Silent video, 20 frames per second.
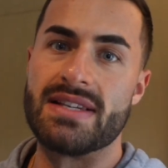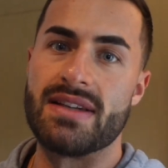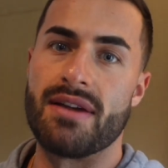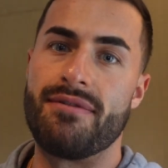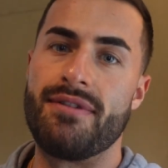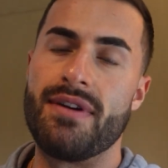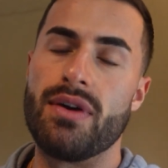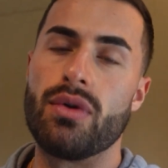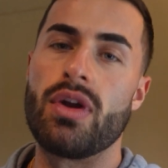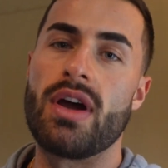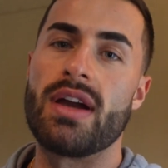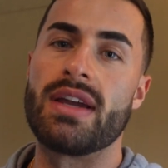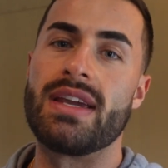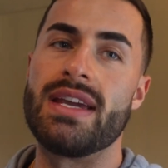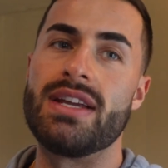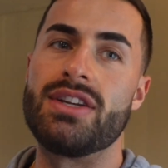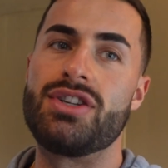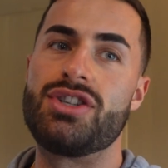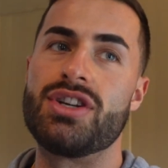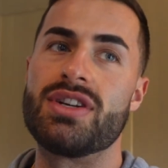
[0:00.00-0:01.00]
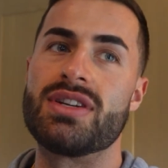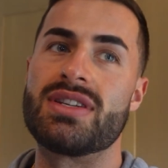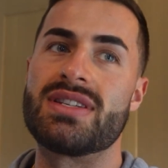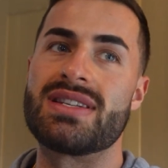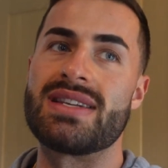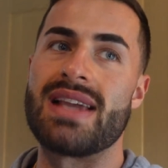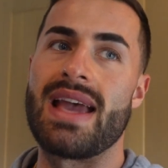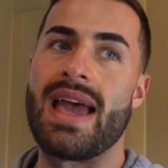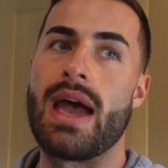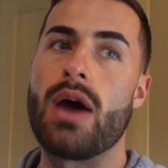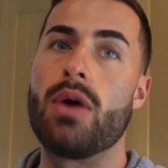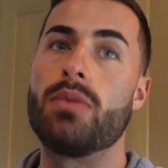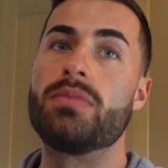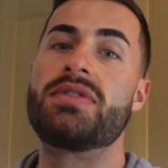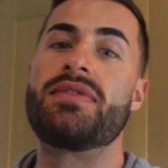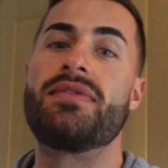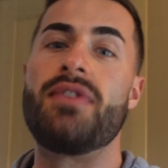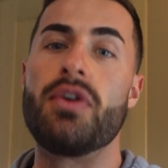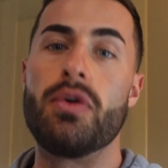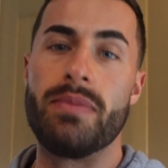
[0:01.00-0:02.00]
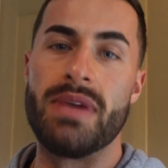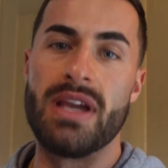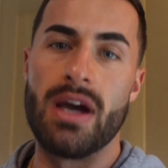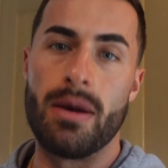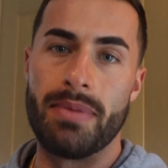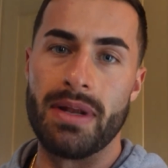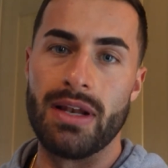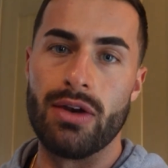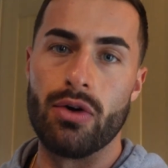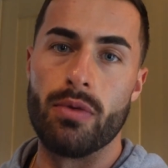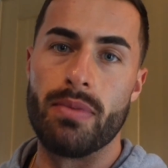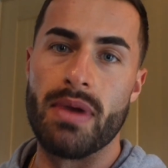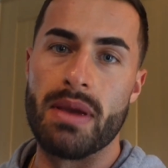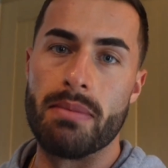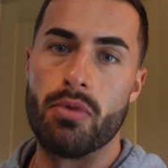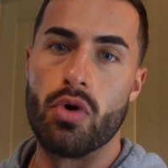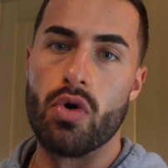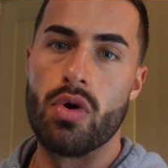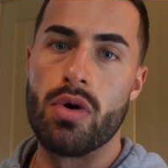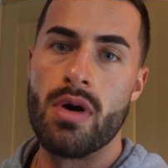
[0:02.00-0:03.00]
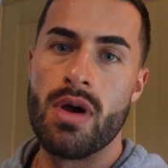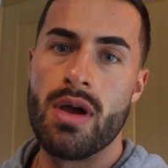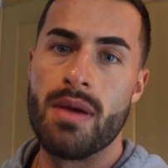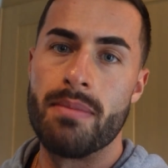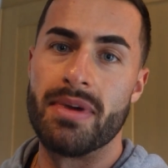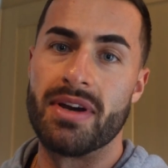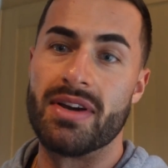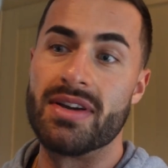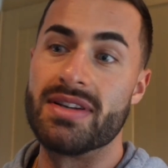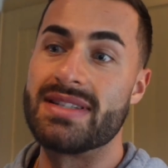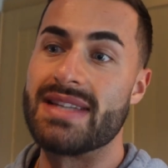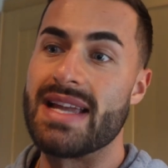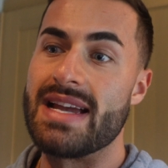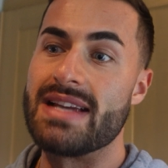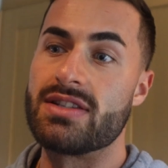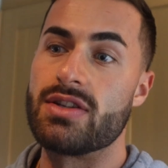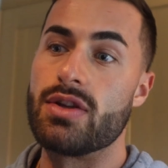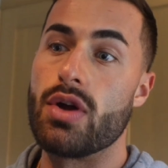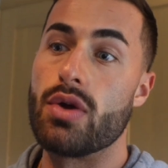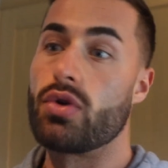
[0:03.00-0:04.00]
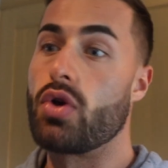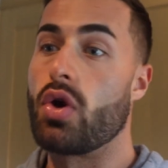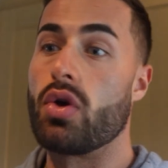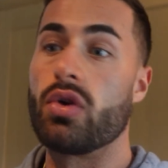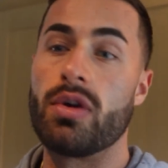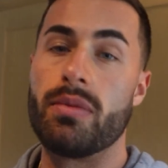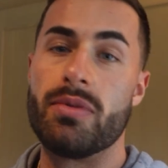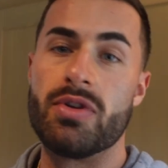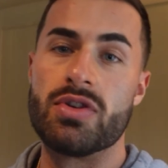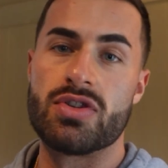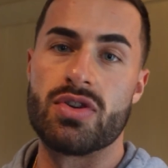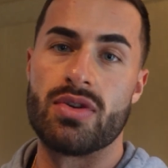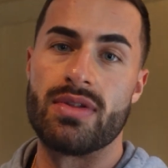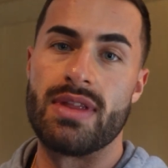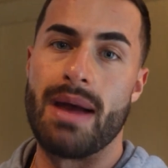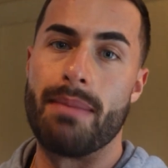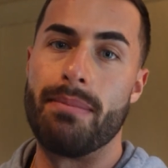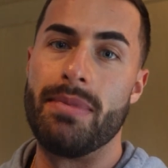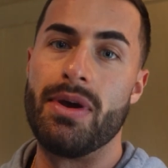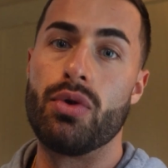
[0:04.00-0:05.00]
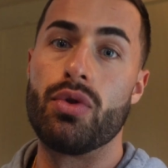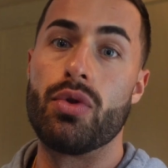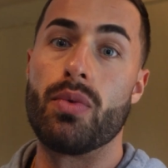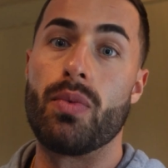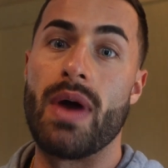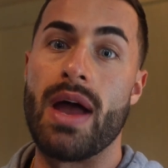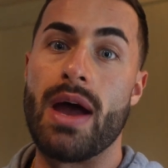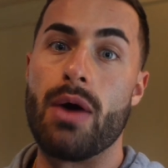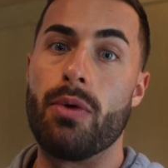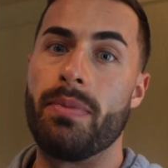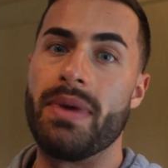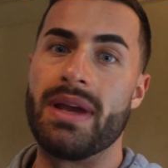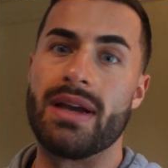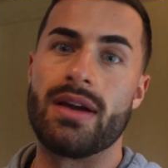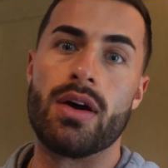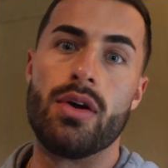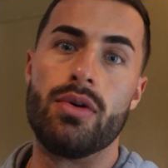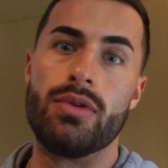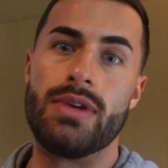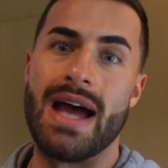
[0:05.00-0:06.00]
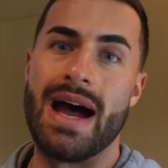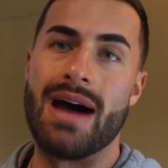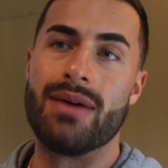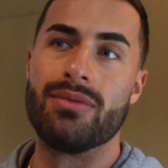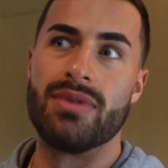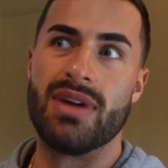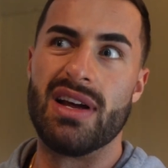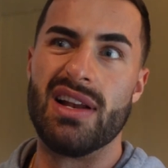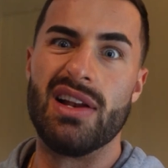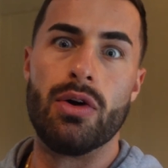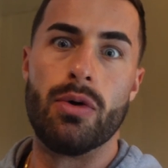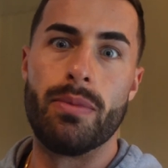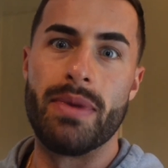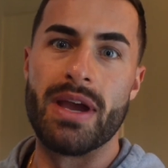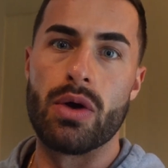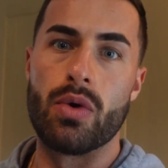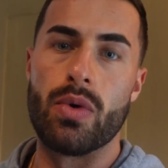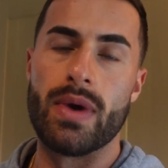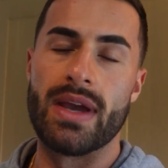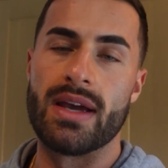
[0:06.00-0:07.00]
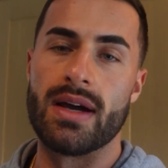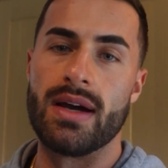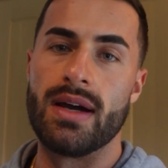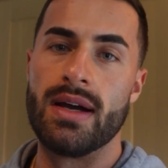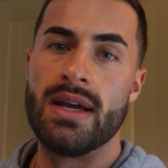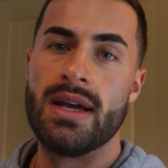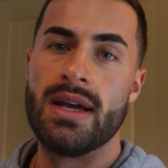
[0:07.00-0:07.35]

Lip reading: I feel like it just helps fill me up a little bit more because there's no condiments on that meal that will help it go down a little bit quicker.